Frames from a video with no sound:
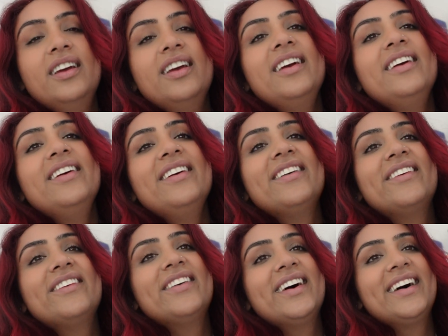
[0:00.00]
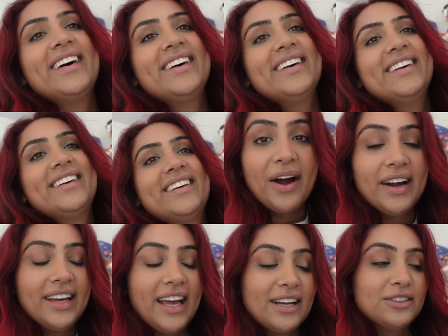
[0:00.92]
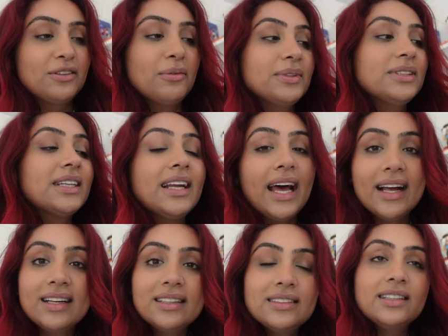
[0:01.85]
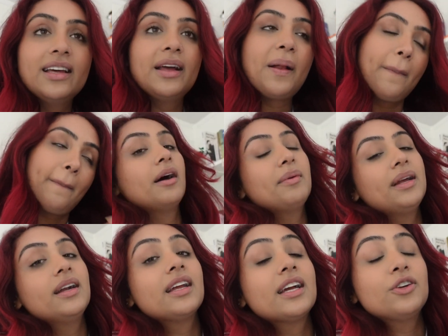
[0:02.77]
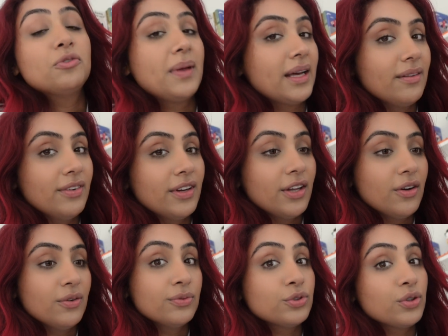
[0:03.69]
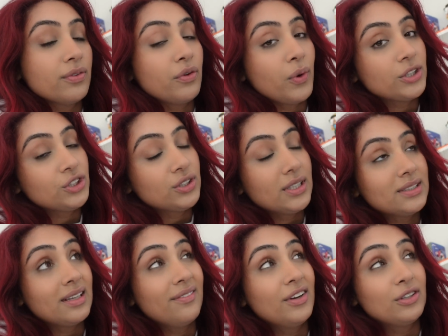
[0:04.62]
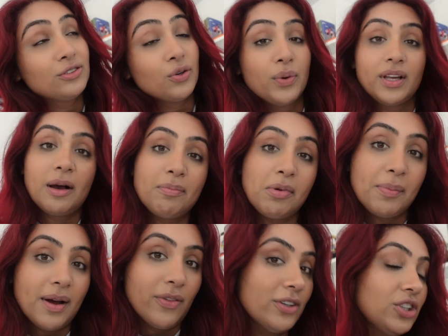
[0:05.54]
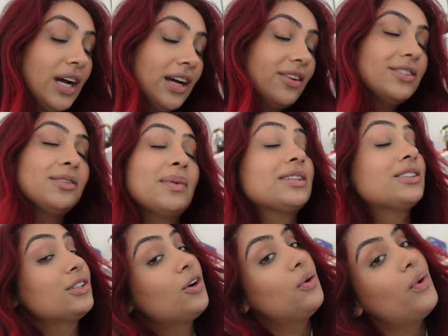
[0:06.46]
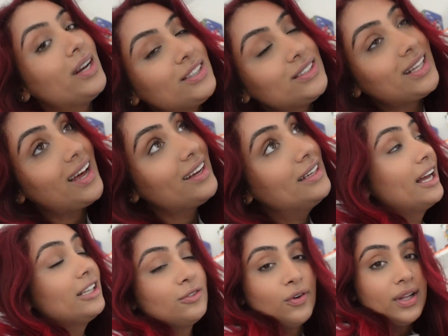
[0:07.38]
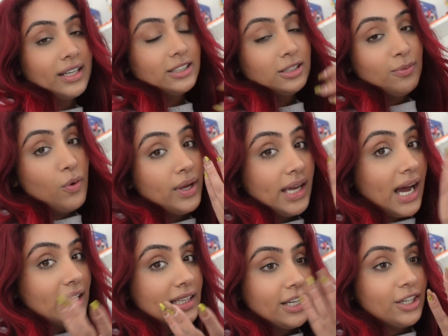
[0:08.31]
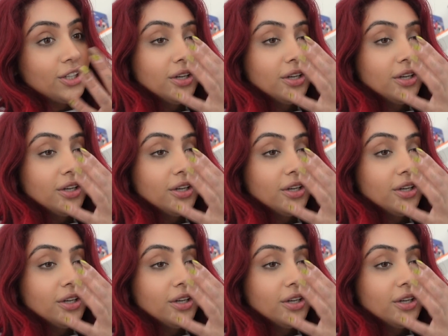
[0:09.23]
Ew. All right, yeah, so I'm just gonna edit today. I'm editing a new makeup video, so if you're watching this, that video is already up on my other channel, so make sure you go watch that. It's for like a smoky eyeliner